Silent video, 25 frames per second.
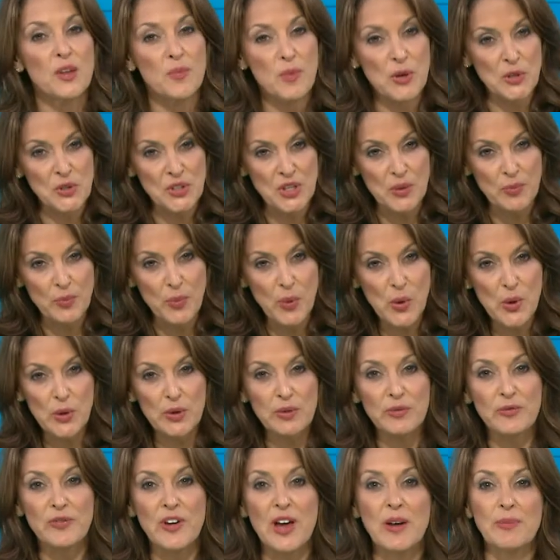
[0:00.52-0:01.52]
The most
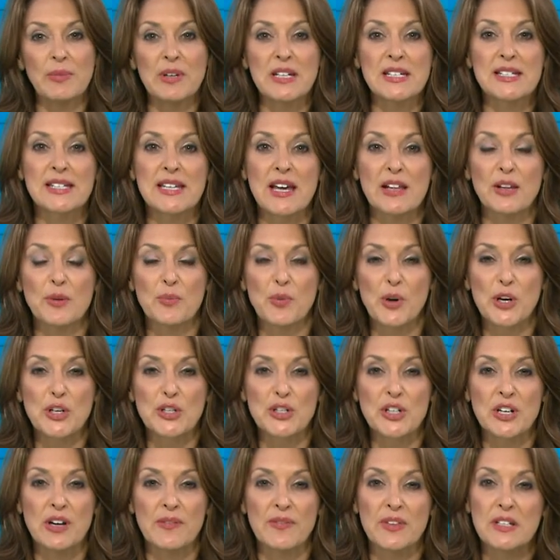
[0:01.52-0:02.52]
important family
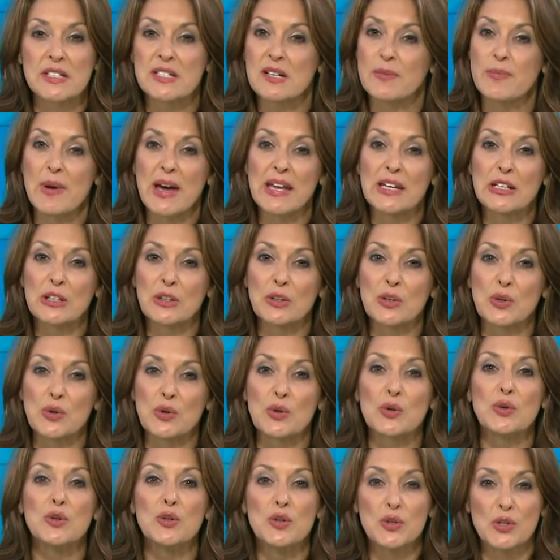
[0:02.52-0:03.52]
celebration of the Tibetan
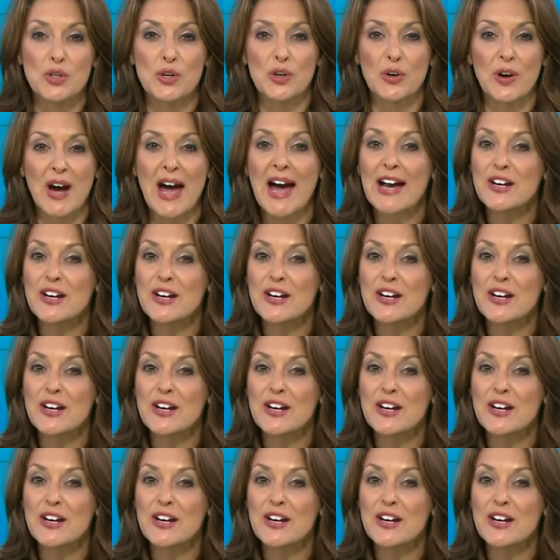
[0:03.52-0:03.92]
Lunar New Year